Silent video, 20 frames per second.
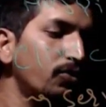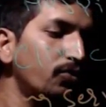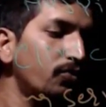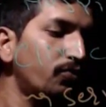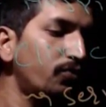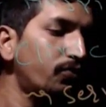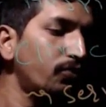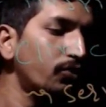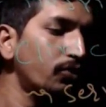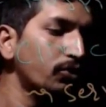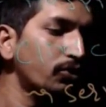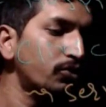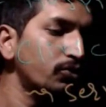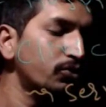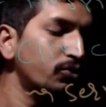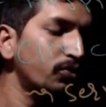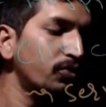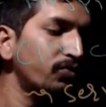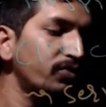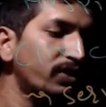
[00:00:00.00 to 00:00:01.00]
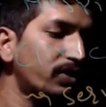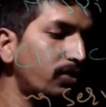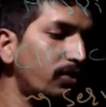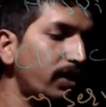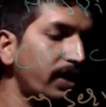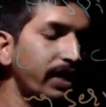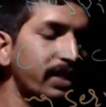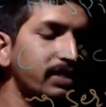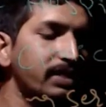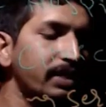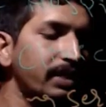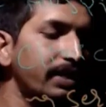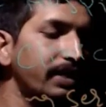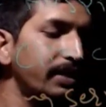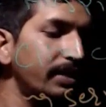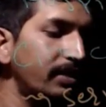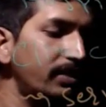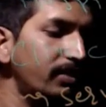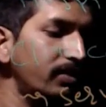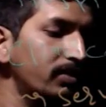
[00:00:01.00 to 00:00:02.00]
and fourth
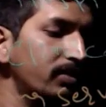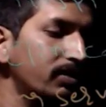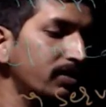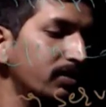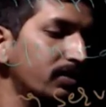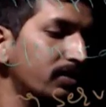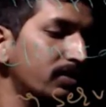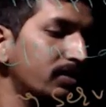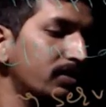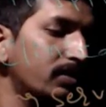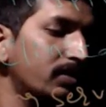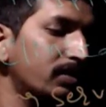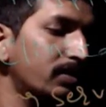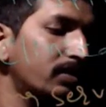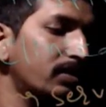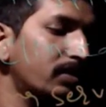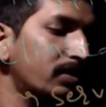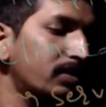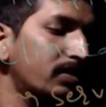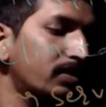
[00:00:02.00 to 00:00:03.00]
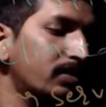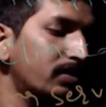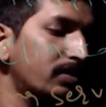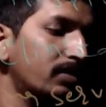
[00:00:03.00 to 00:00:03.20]
zone we call as a here